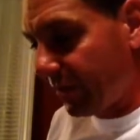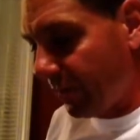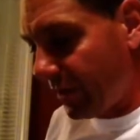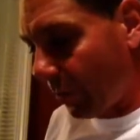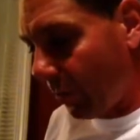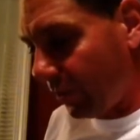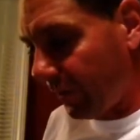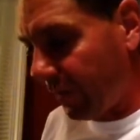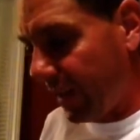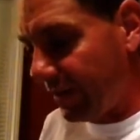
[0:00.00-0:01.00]
to reach a world
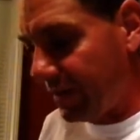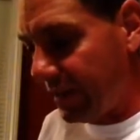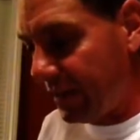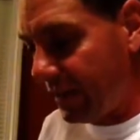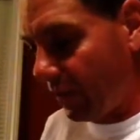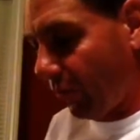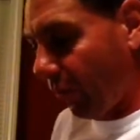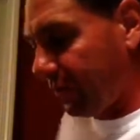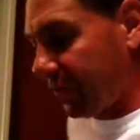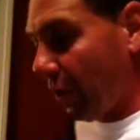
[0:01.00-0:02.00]
of fantasy.
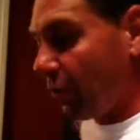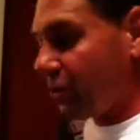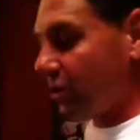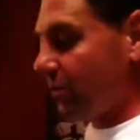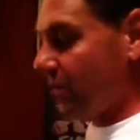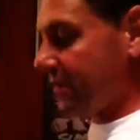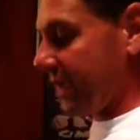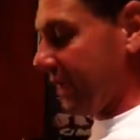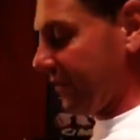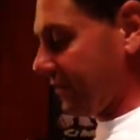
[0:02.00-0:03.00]
Across the ocean, we
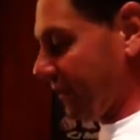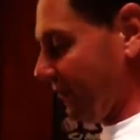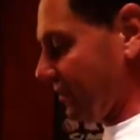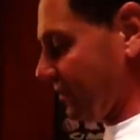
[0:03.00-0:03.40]
sailed the seven